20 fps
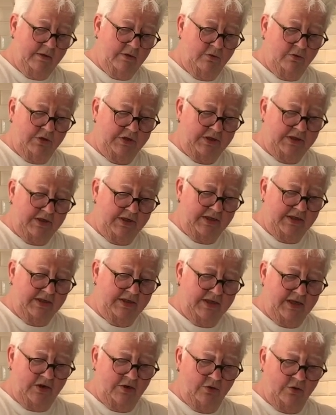Oh, see, this
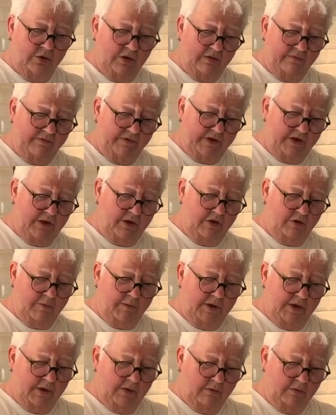is getting all lovely and
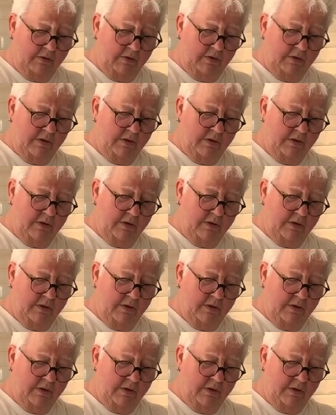yummy now.